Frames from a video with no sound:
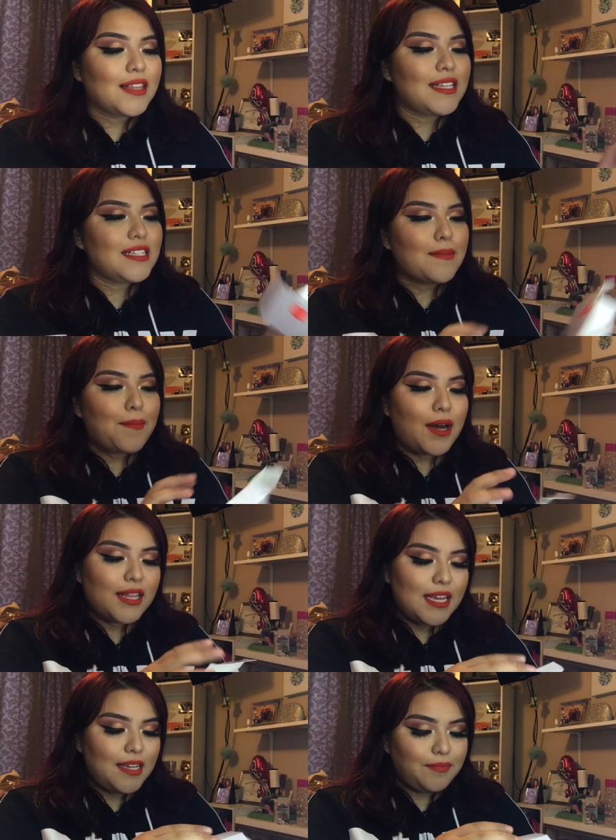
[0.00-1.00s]
got this
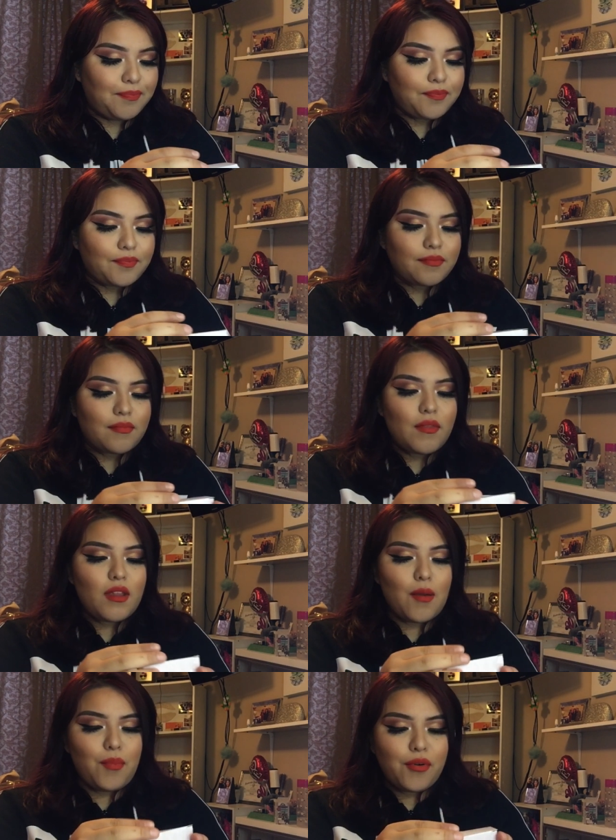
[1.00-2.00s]
Mally
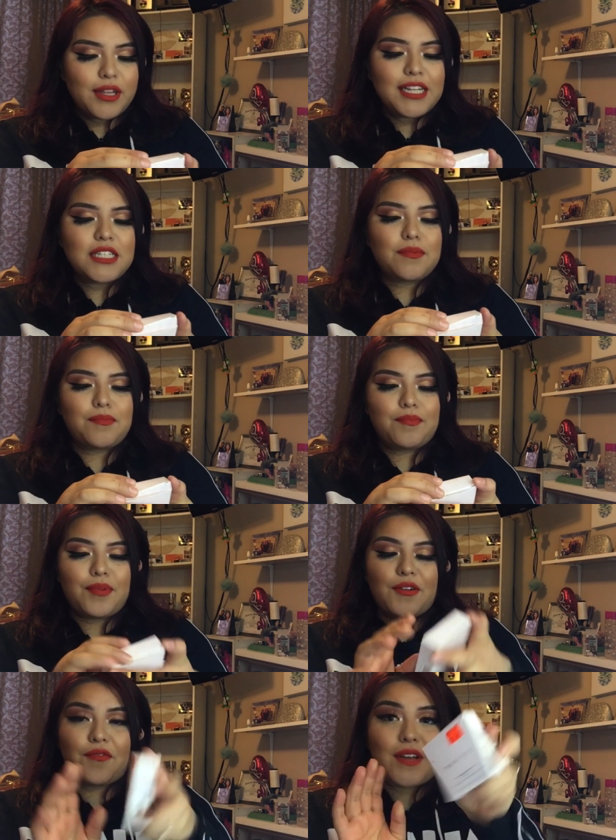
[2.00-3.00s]
Poreless
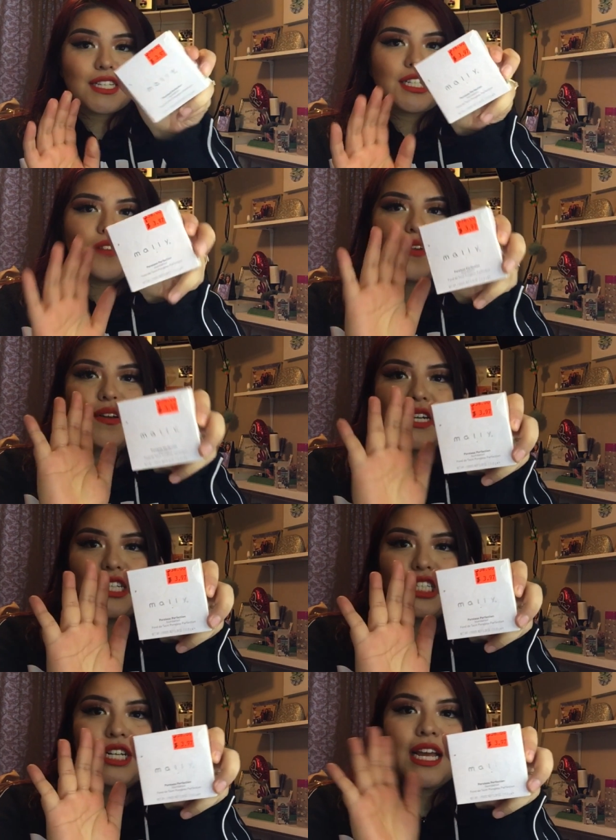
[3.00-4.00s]
Perfection
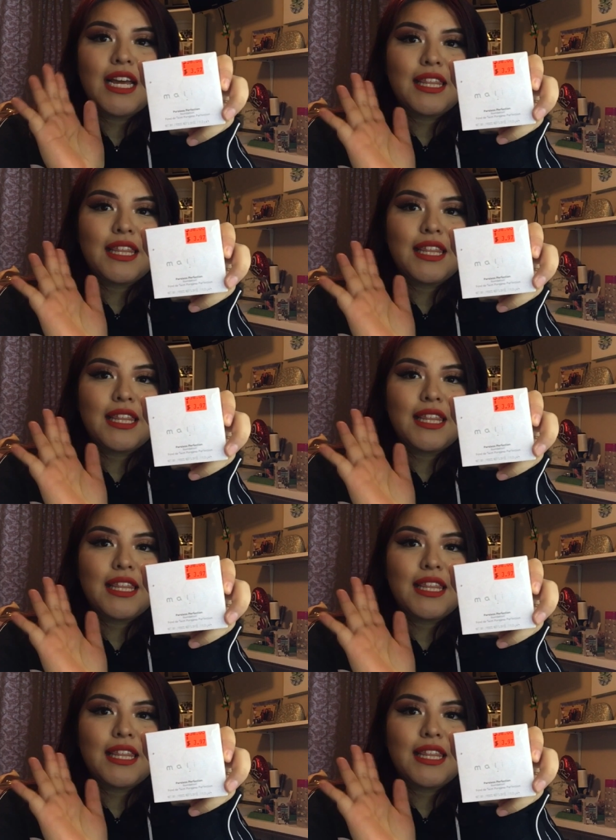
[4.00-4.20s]
Foundation.